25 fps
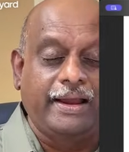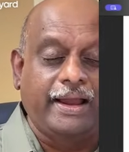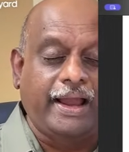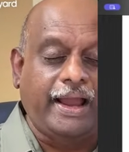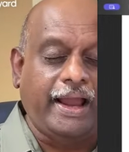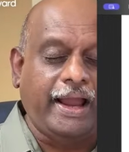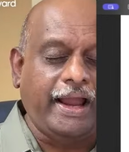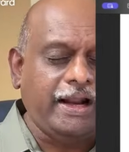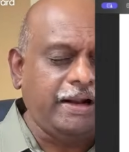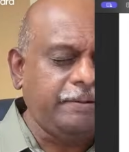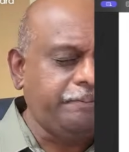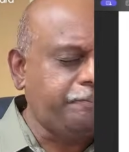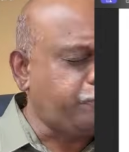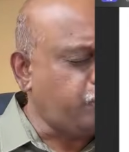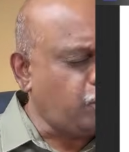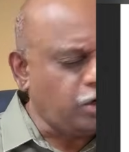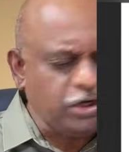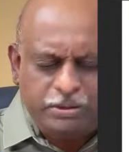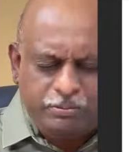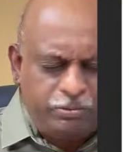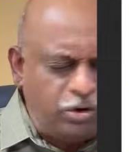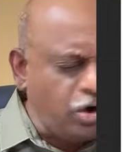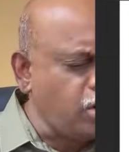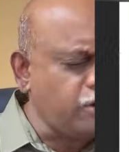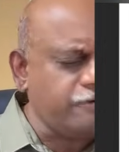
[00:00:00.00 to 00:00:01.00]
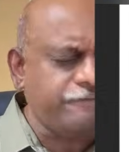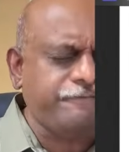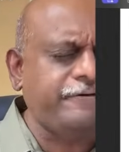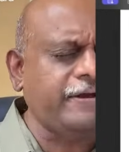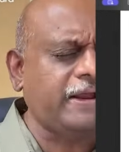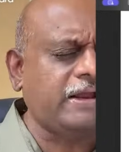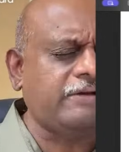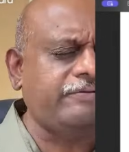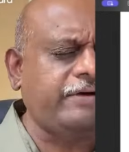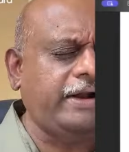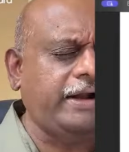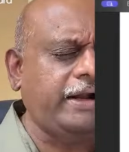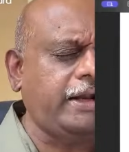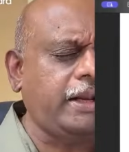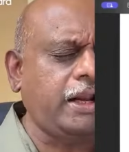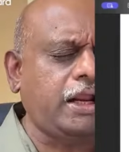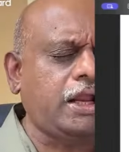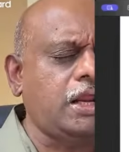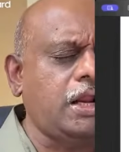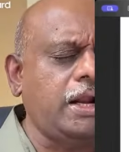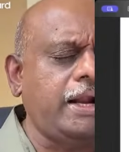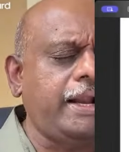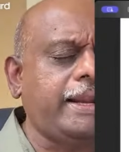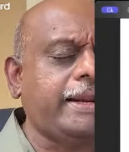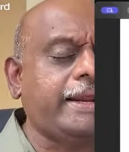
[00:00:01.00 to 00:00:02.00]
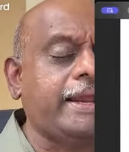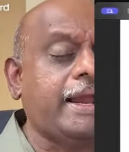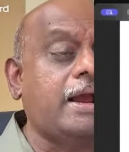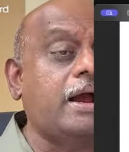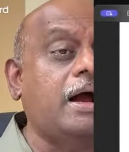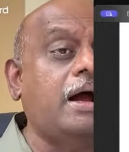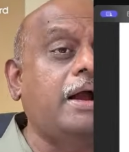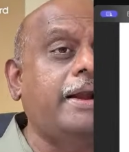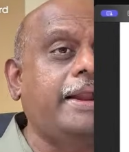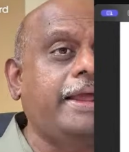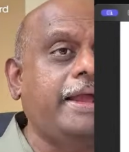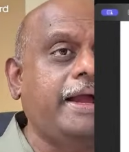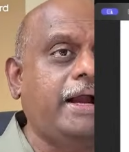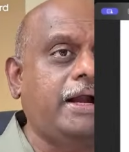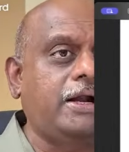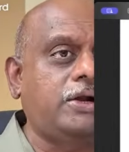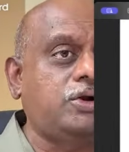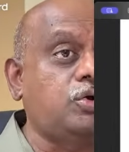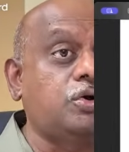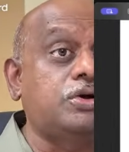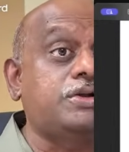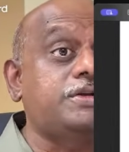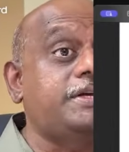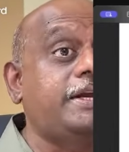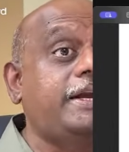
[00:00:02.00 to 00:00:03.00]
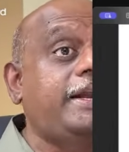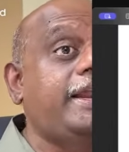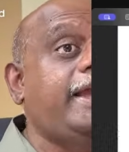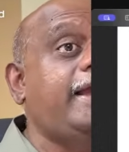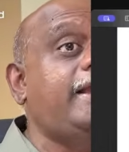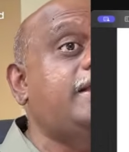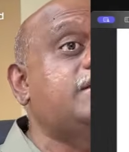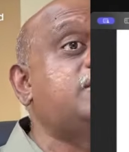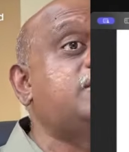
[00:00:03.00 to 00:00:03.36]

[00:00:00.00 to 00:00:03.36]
And polymorphic ventricular tachycardia, Torsides